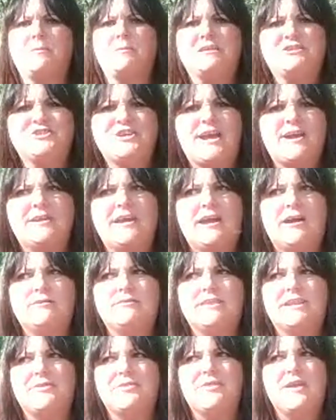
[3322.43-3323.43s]
him a shout out,
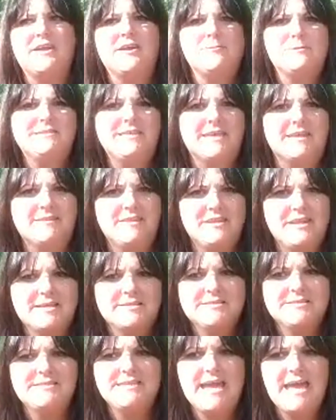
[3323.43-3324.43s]
and then I think it was like the
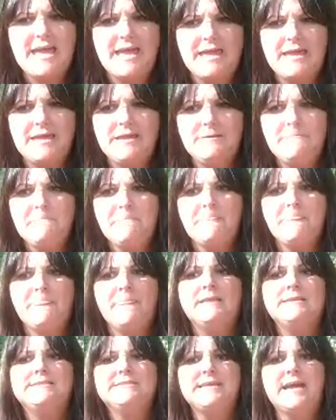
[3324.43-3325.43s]
next day,
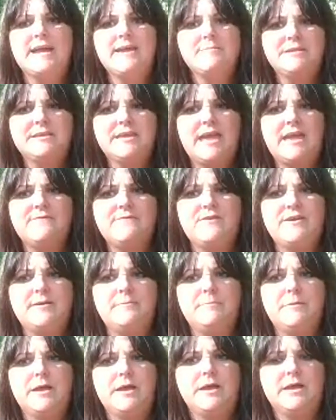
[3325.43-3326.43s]
Simon gave
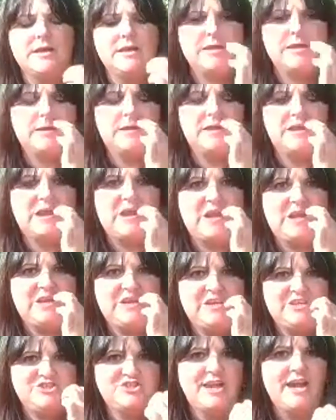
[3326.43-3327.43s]
him a
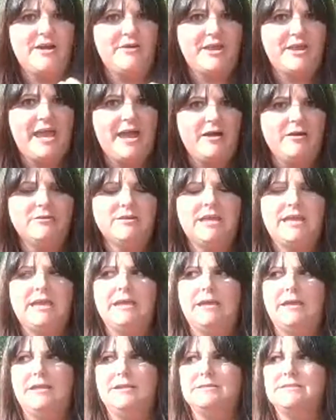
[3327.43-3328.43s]
shout out,
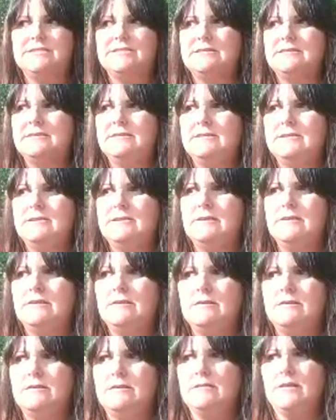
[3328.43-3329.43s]
and
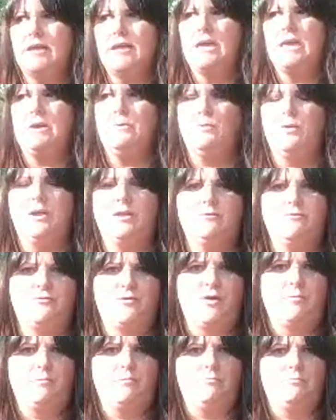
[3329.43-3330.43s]
like he went
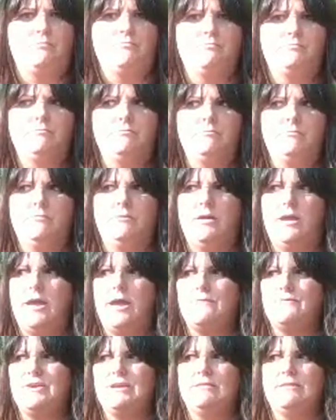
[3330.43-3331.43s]
from
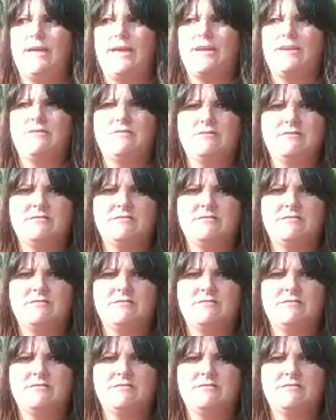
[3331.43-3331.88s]
having like